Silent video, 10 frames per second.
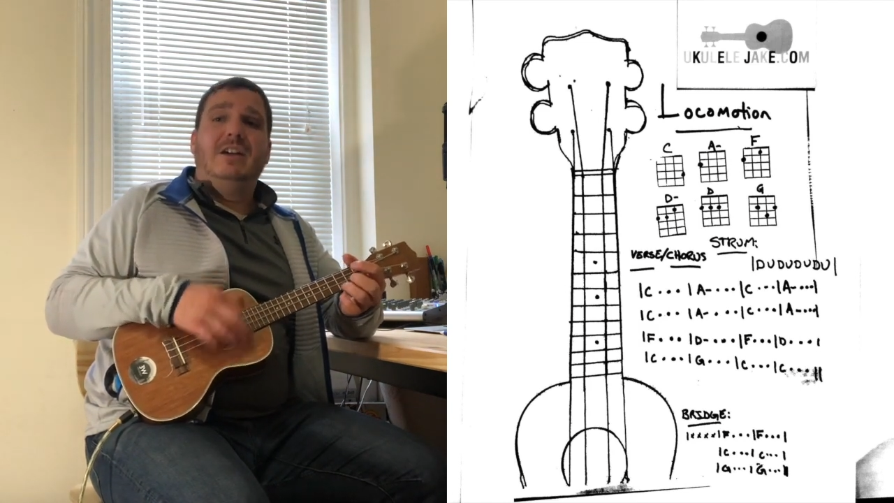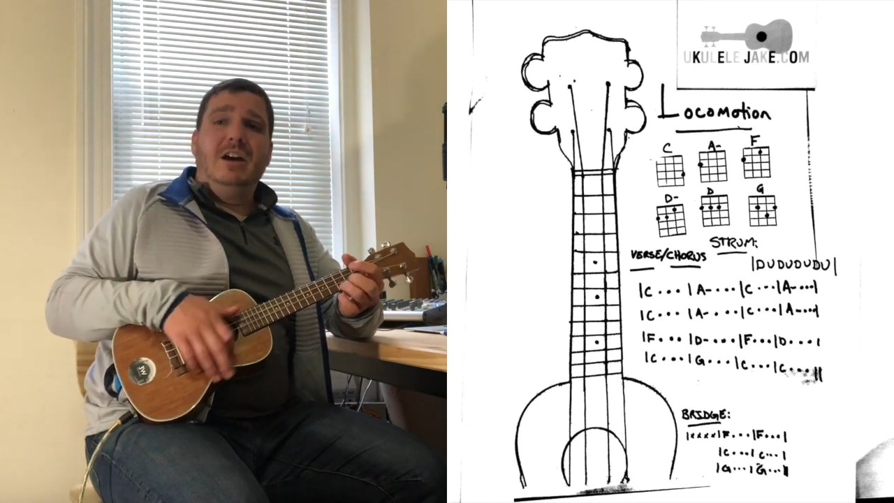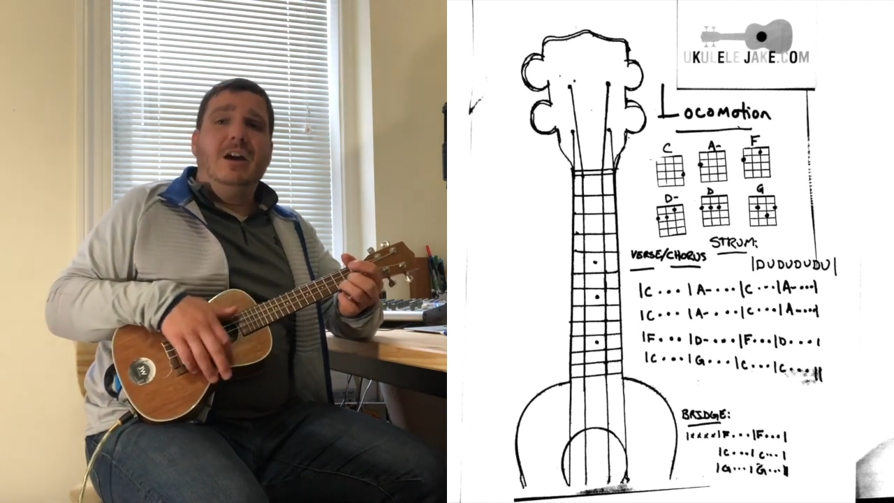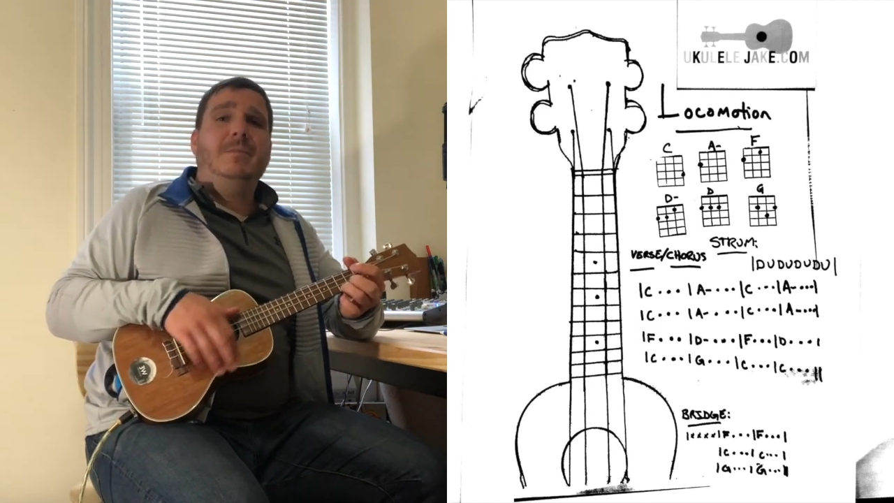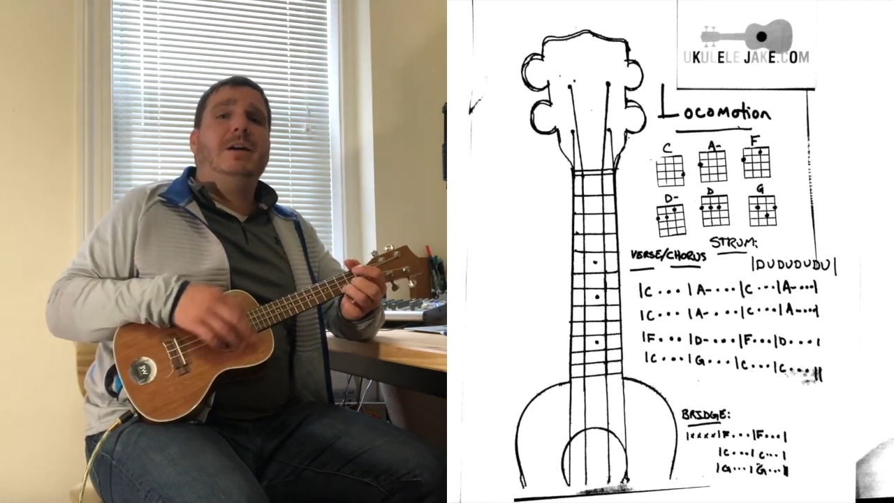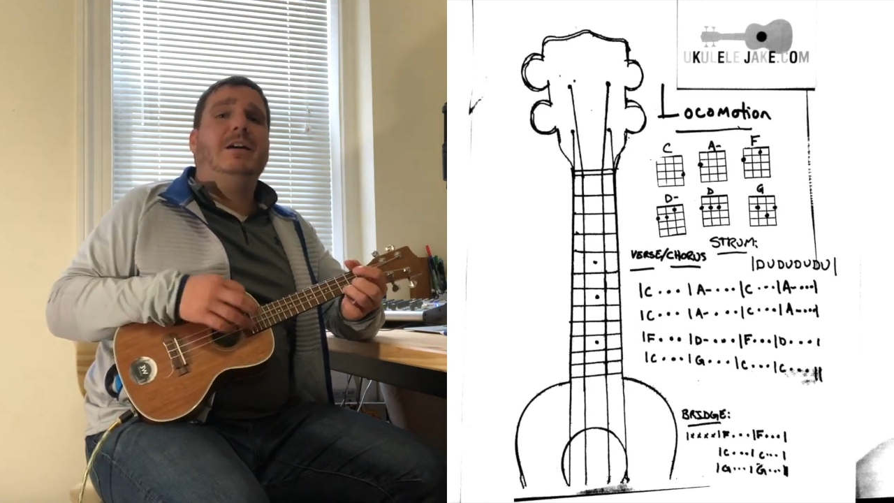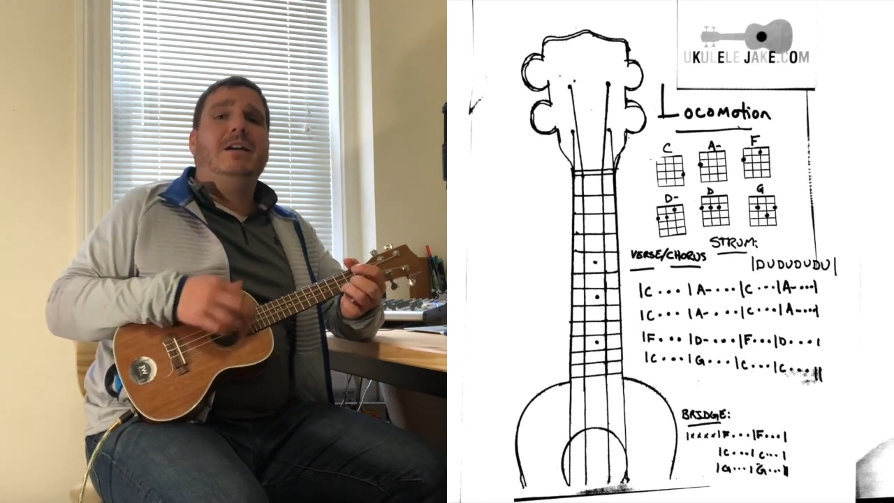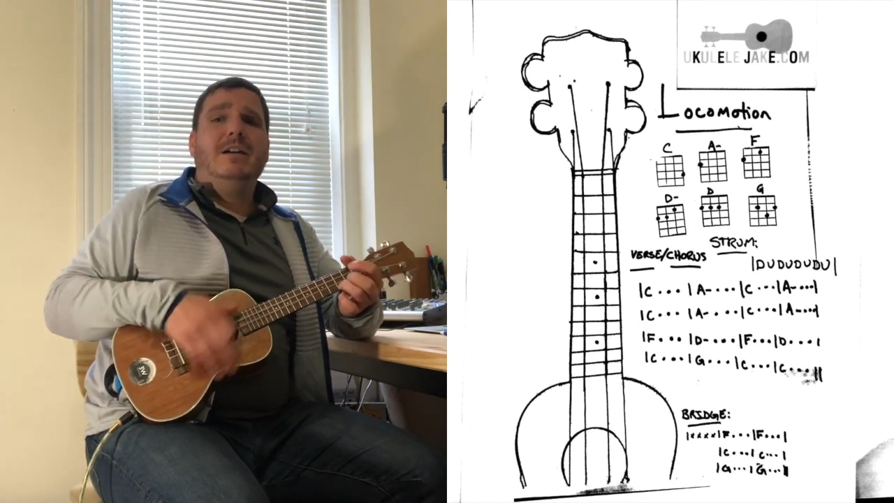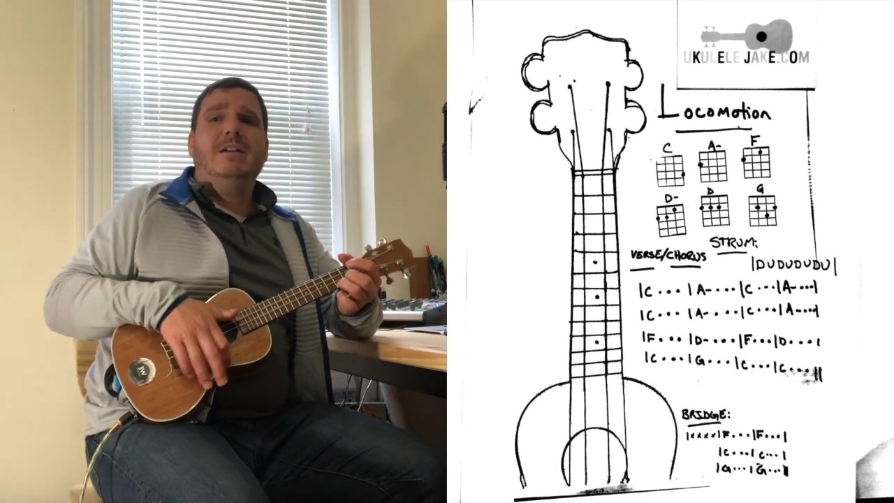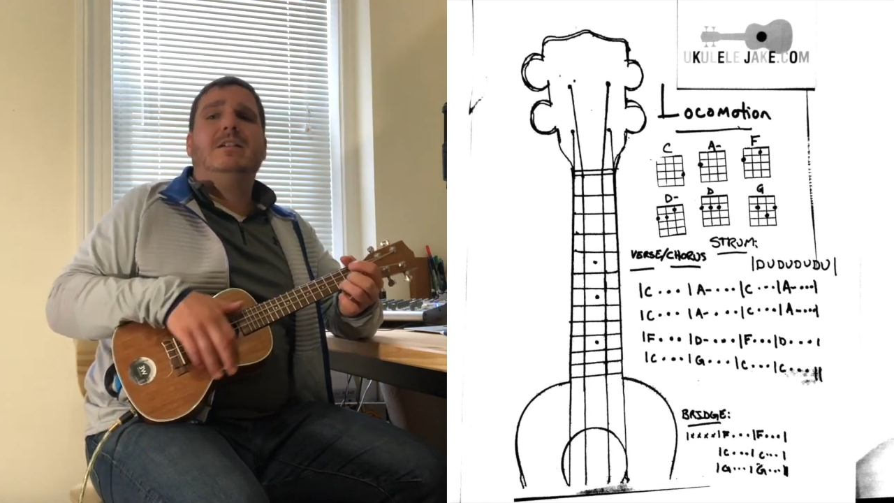Come
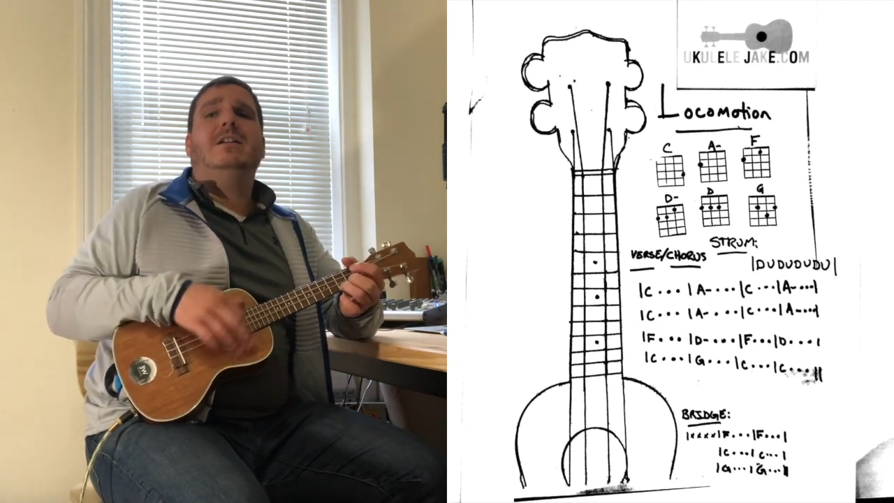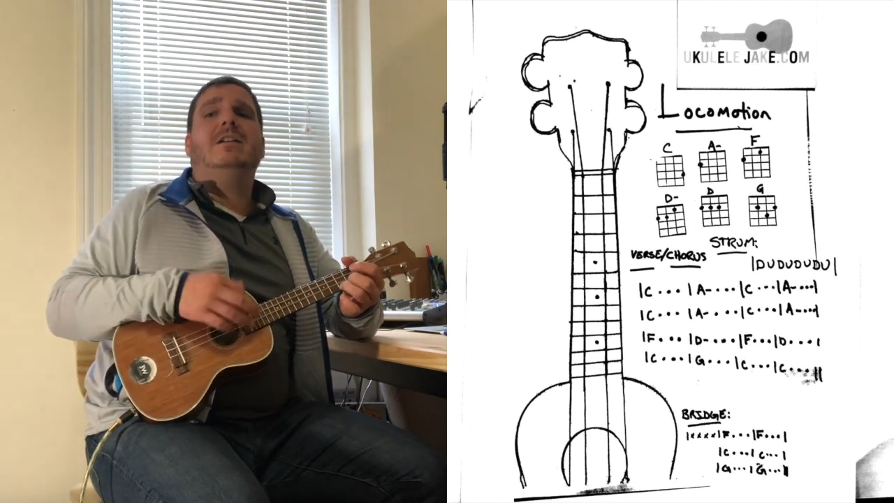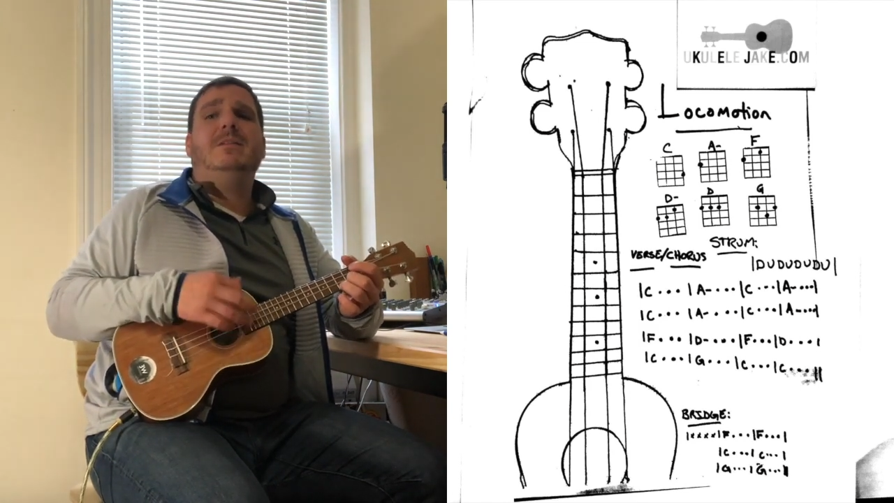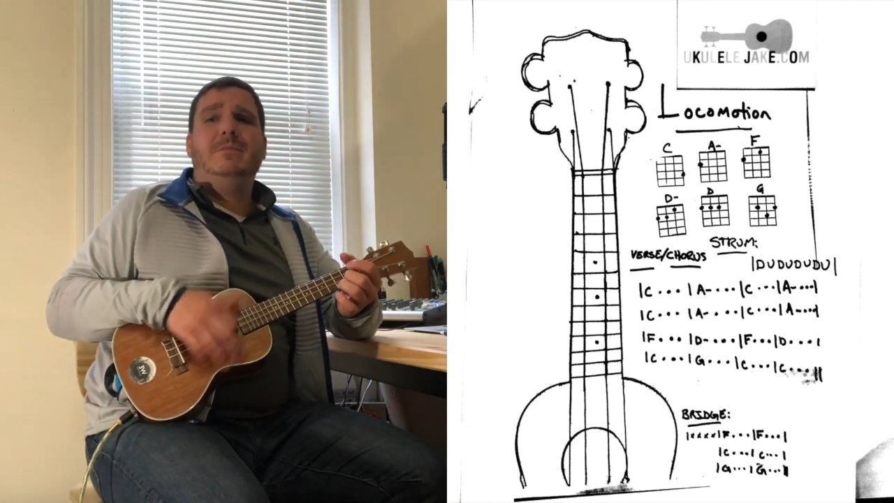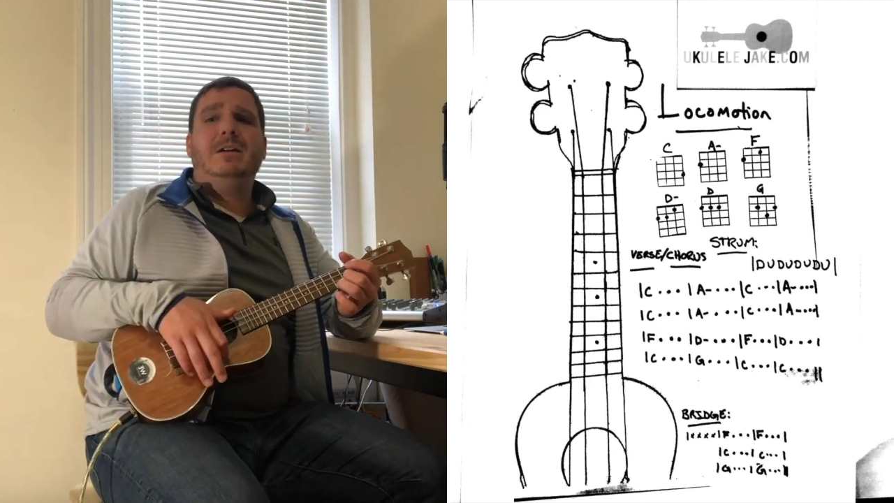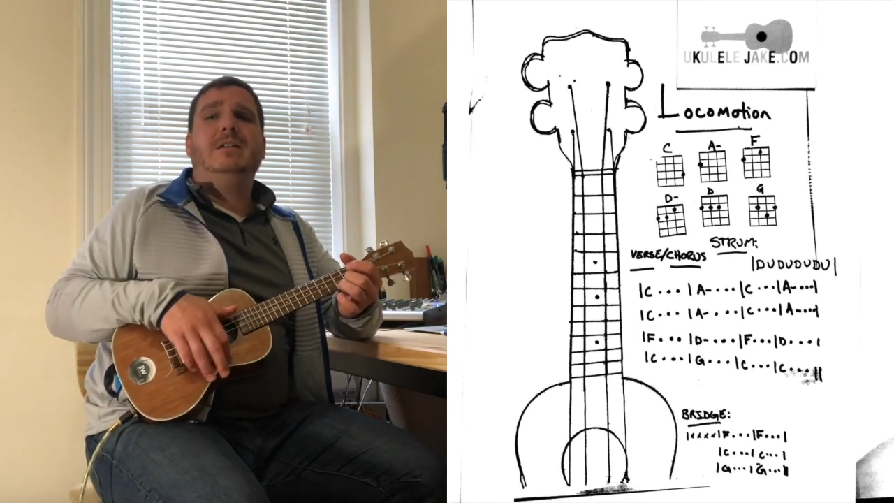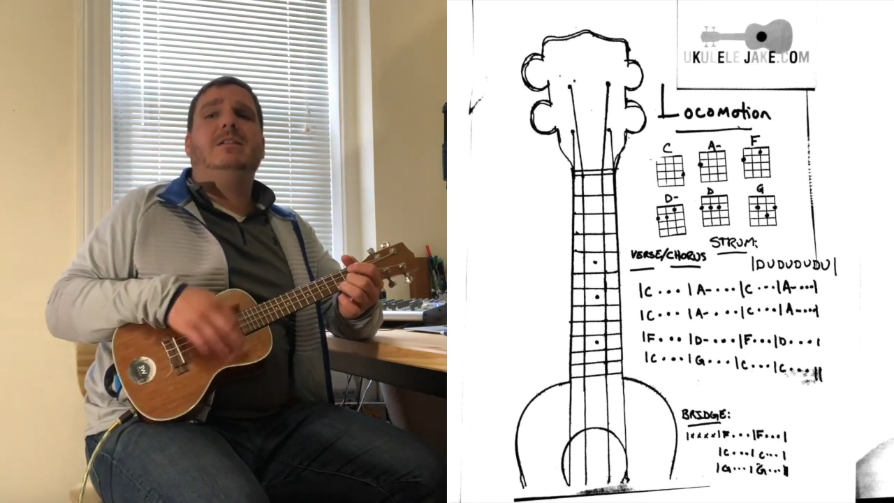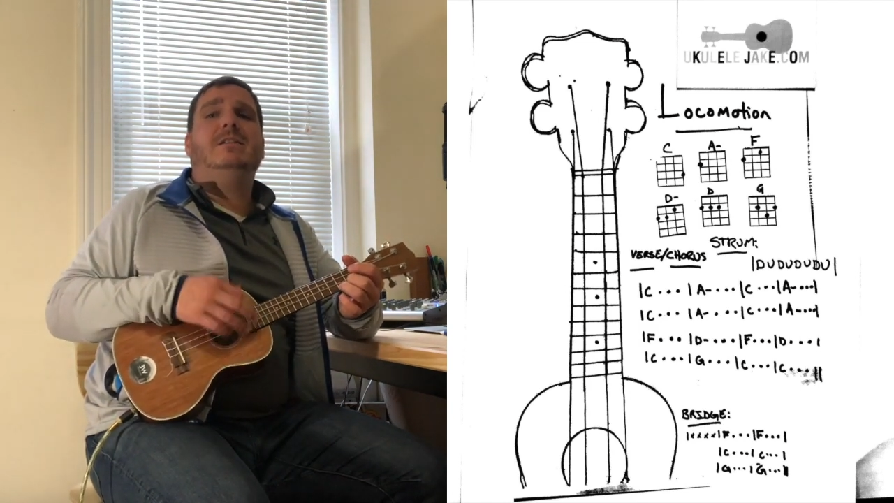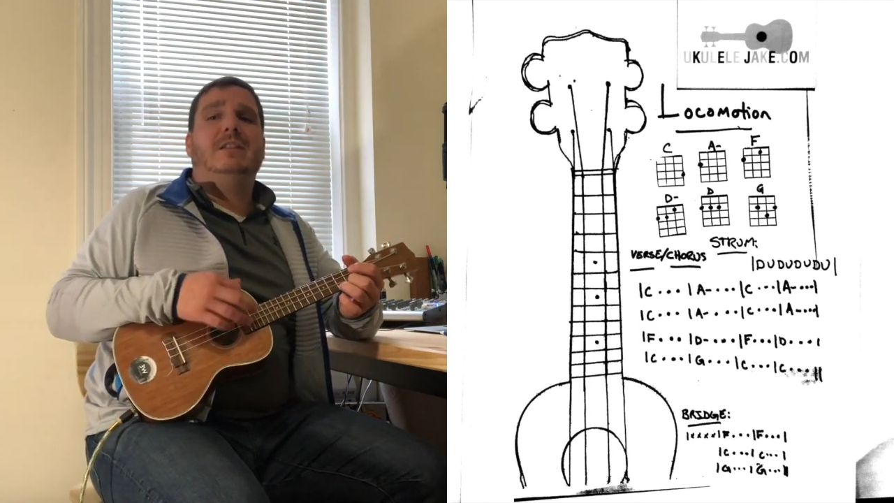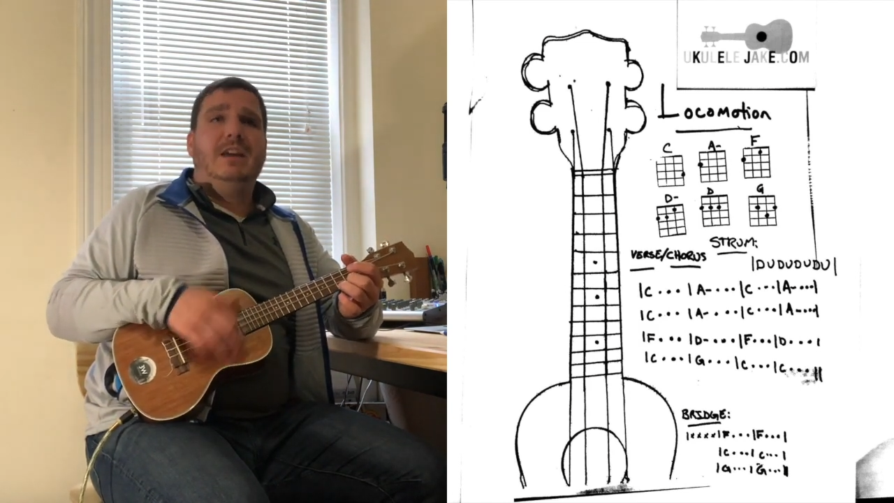
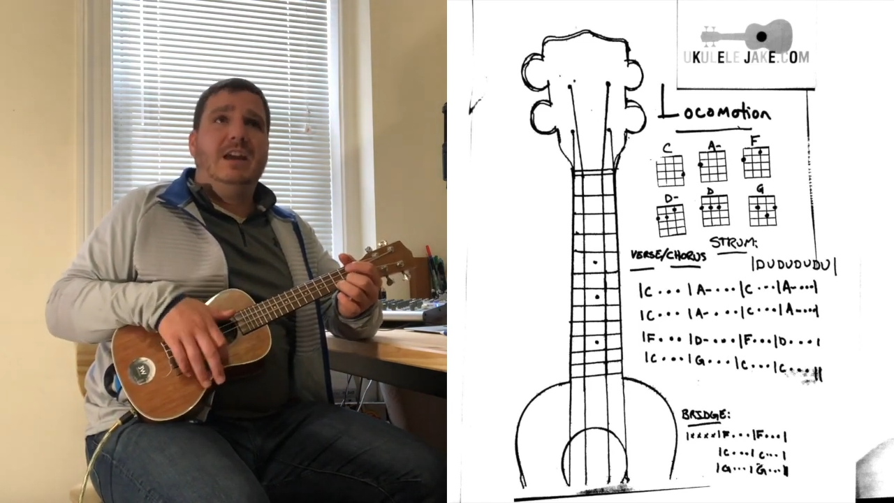on,